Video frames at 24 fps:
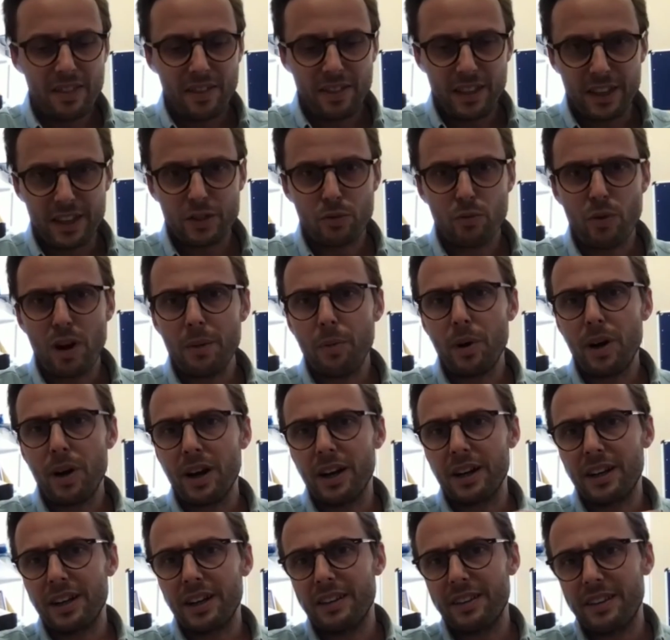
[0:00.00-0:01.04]
That's one
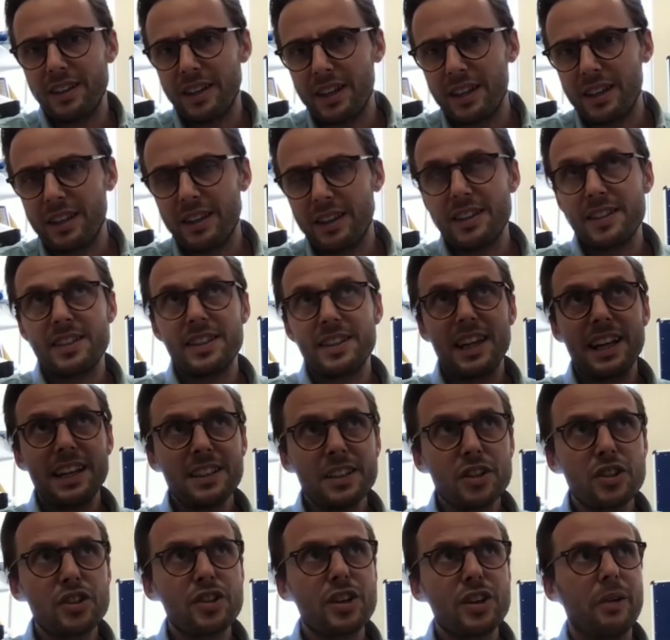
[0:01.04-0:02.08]
part. This
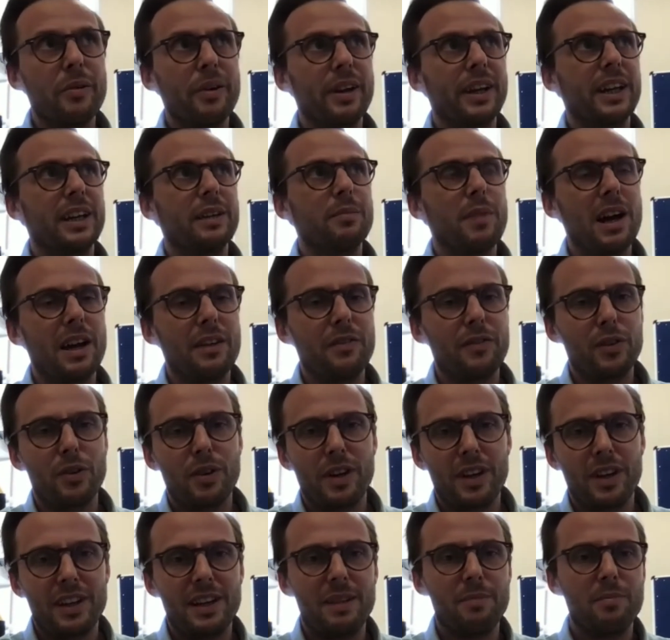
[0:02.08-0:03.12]
data sharing, in my
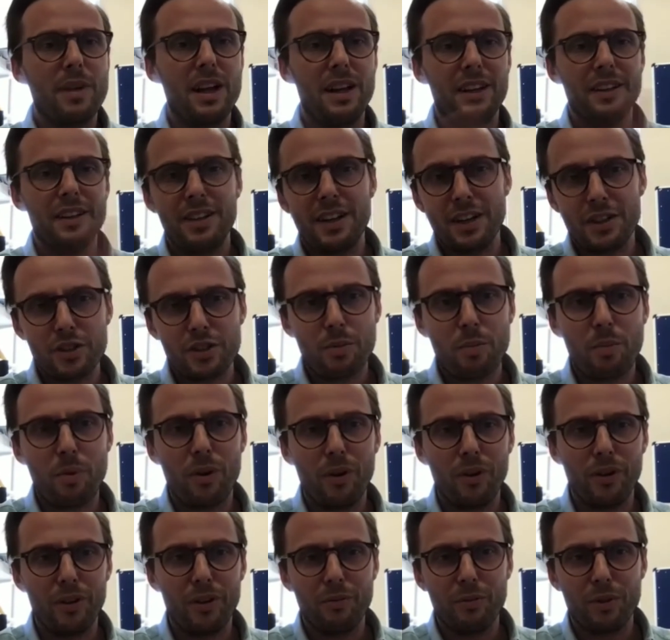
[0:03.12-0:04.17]
view, and I'll touch
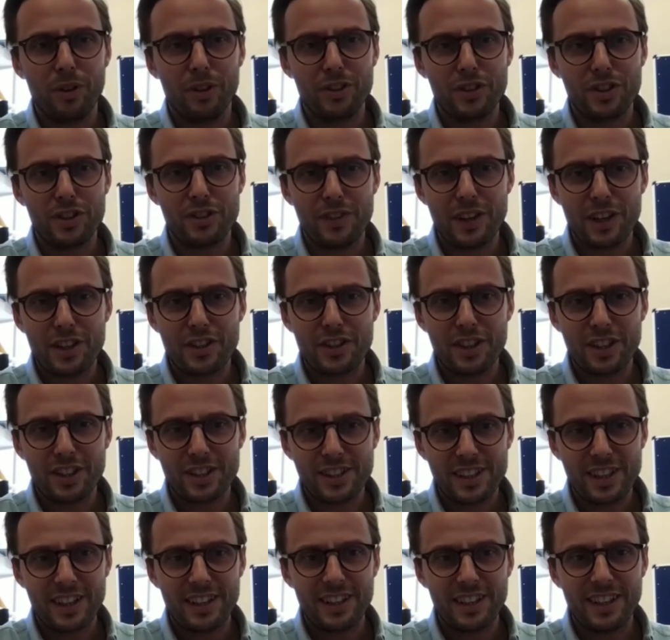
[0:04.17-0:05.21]
upon what just Vaishak
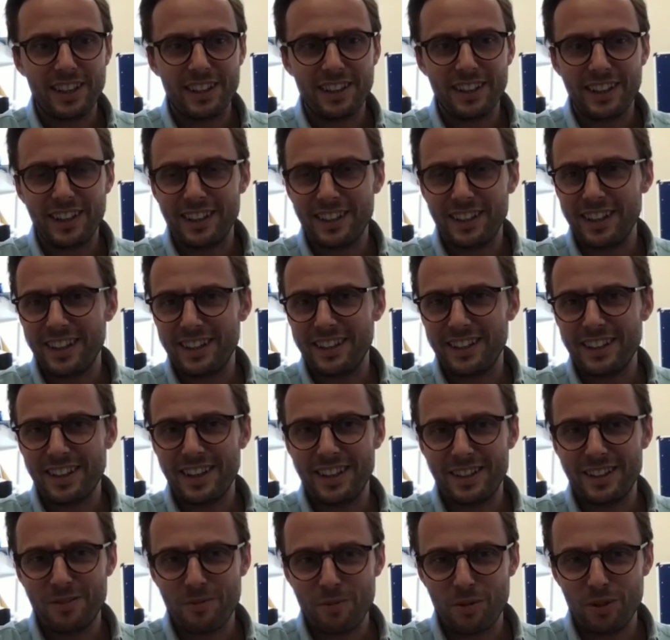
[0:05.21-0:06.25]
said
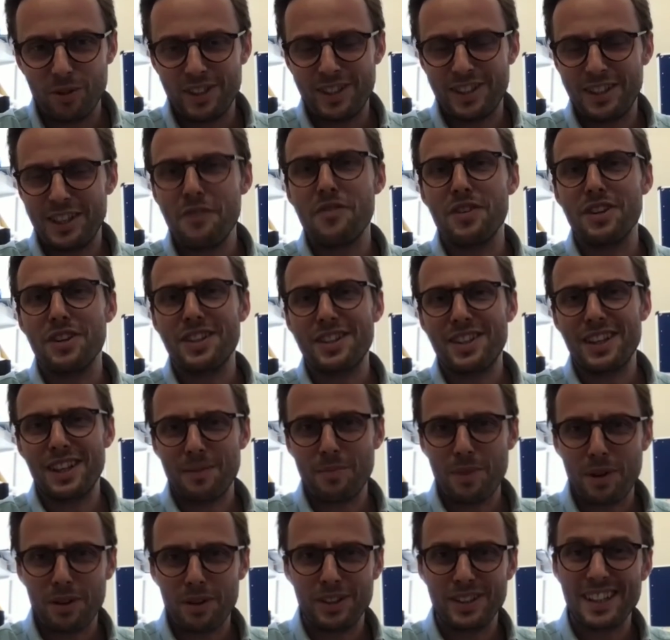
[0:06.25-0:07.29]
and what Stephen said
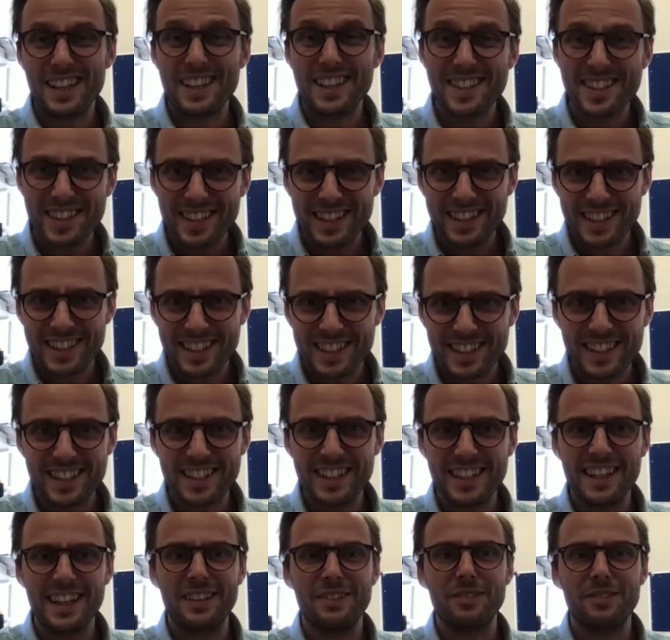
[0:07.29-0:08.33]
about this
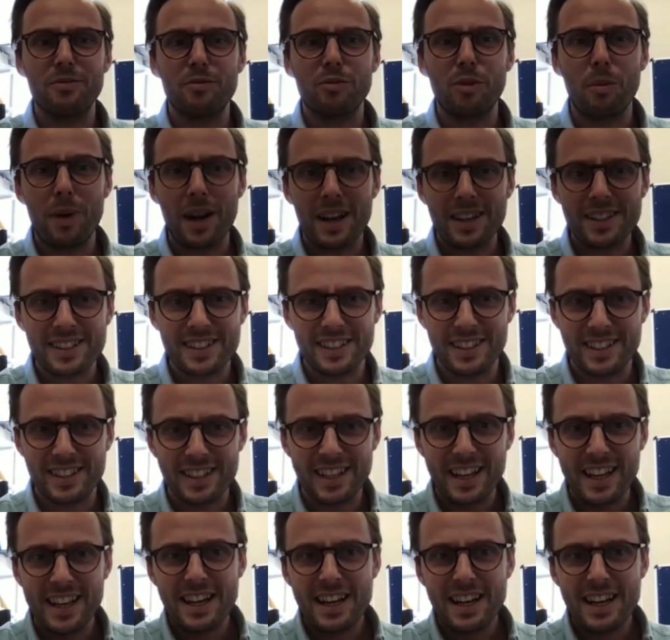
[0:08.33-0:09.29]
uncertainty and robustness.